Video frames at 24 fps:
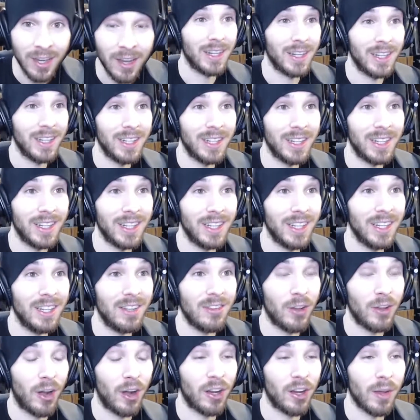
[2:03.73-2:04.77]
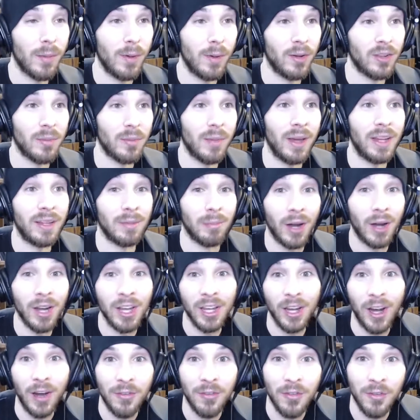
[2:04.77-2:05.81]
Freaking, they aren't gonna be able to make
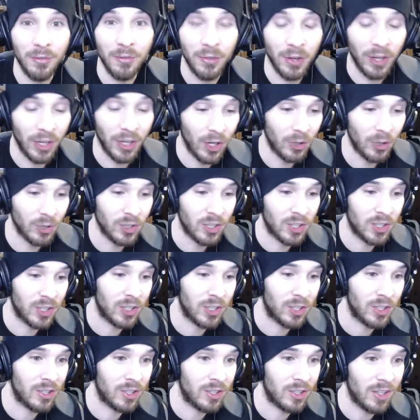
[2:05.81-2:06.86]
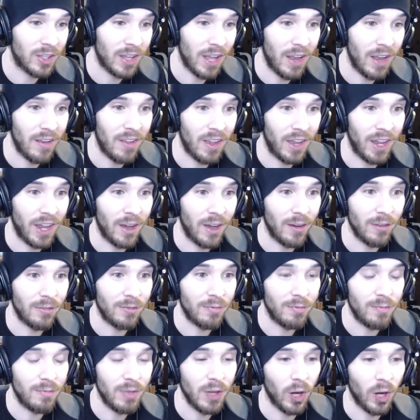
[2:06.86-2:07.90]
money off of the videos, and they have,
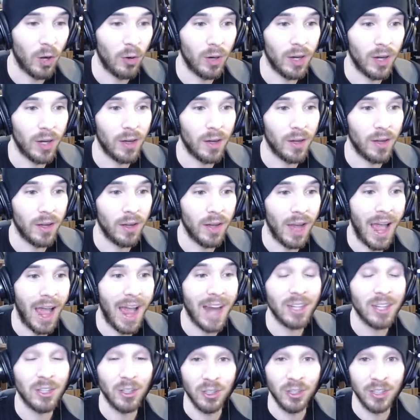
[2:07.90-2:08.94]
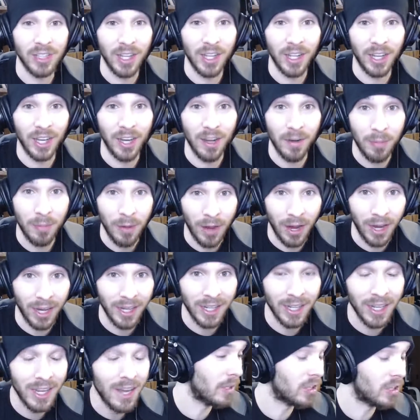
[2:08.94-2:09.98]
you know, actors that they gotta
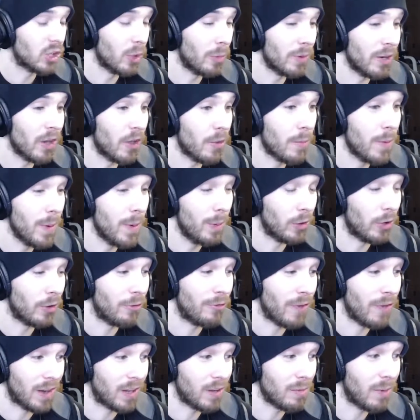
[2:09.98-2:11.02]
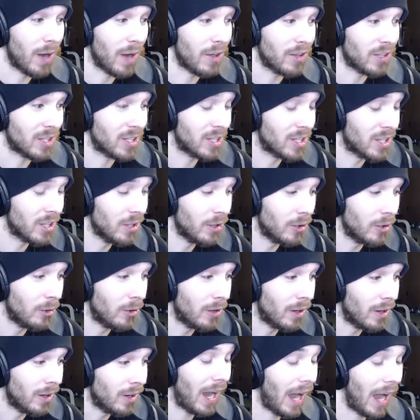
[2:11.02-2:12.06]
pay. And so many other people are affected by this
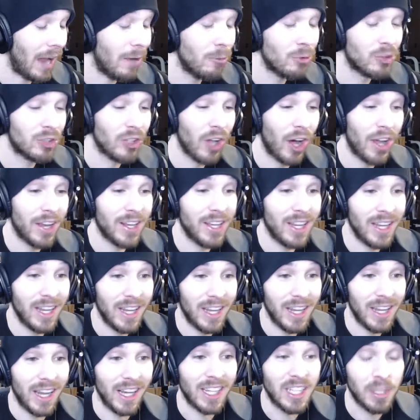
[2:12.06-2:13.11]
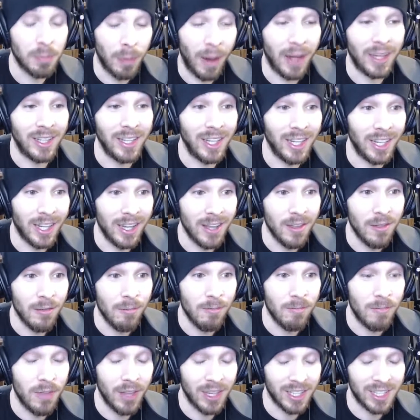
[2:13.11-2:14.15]
too. I was not expecting
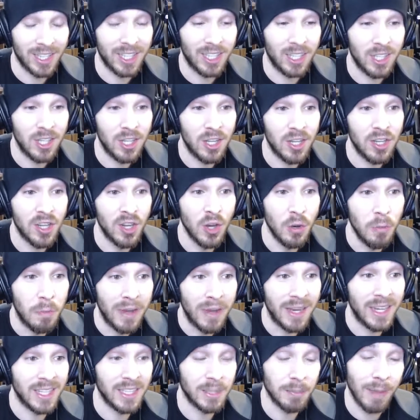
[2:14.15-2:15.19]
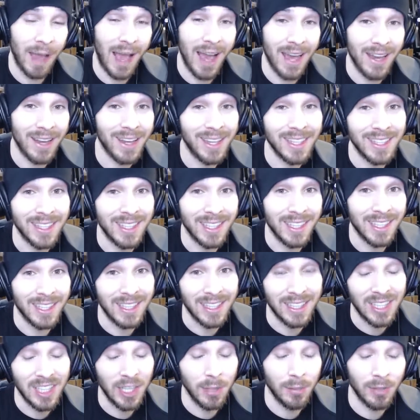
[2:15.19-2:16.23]
this to be as bad as
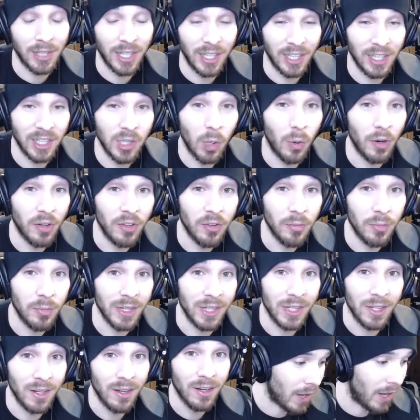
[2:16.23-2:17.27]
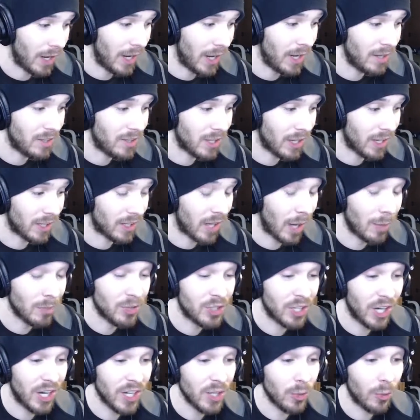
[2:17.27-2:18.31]
it seems like it's going to be. And come
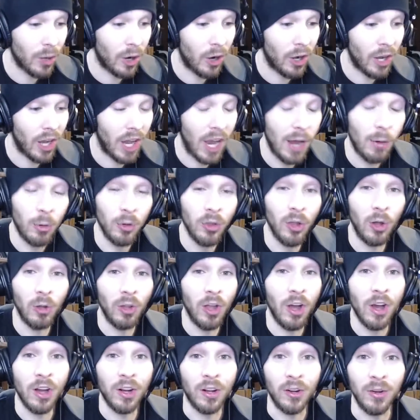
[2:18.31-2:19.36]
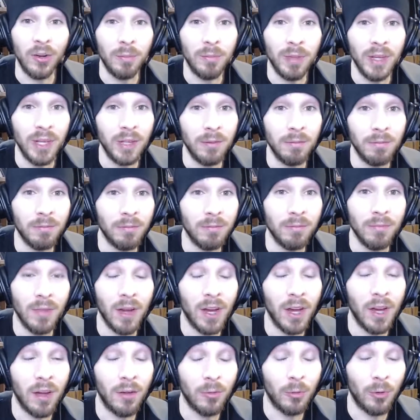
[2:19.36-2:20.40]
January, I will no longer be
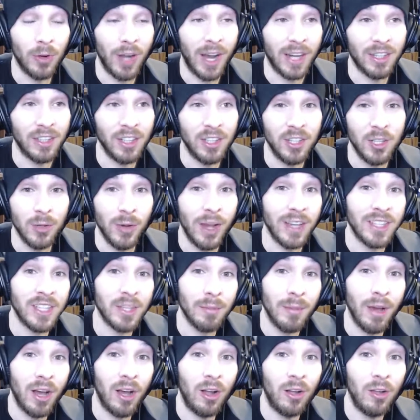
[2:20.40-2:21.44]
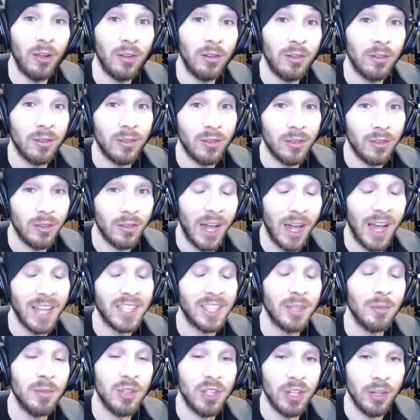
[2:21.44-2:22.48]
reacting to SML,
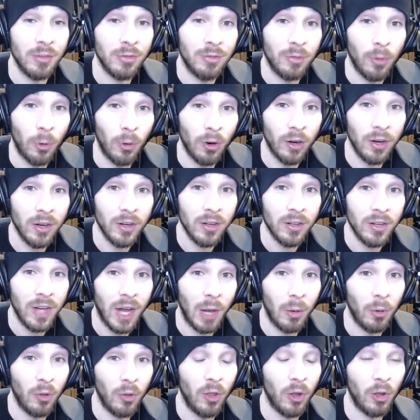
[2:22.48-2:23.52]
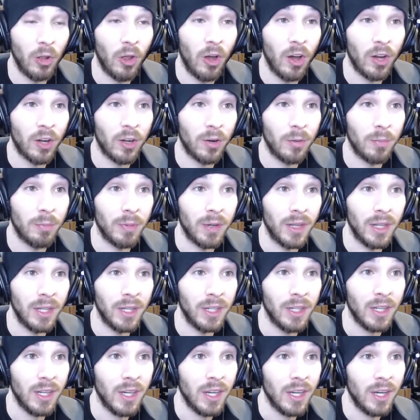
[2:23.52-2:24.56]
SMG4. I will no longer
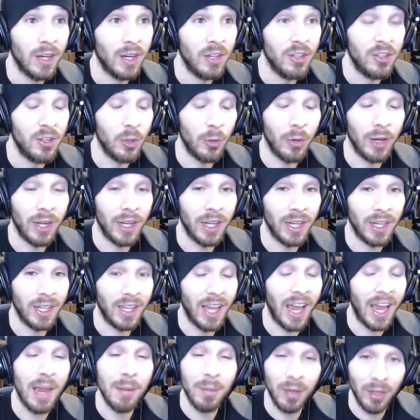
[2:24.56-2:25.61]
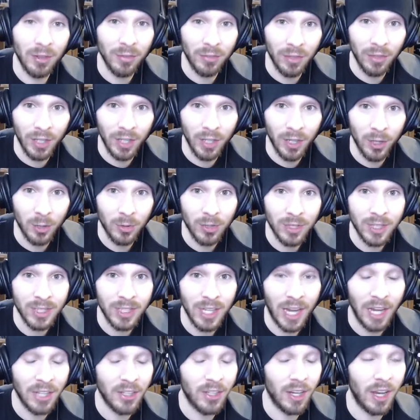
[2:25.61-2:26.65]
be doing gaming
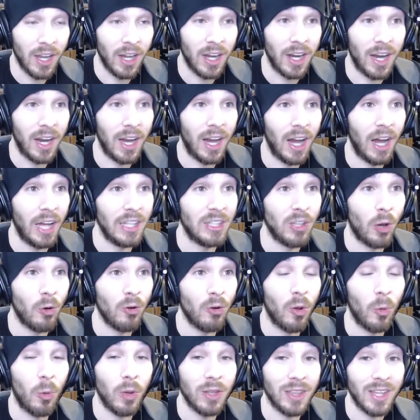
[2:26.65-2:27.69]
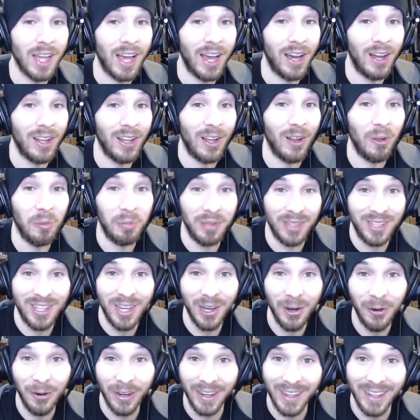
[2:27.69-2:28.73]
videos. I don't know what the hell I'll be
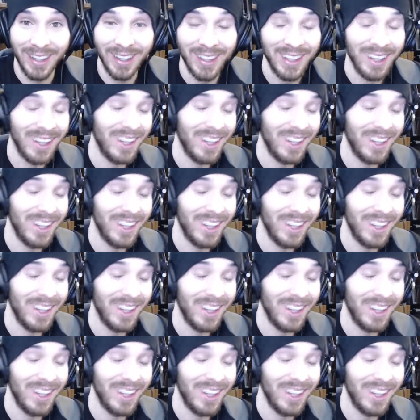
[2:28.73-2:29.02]
doing.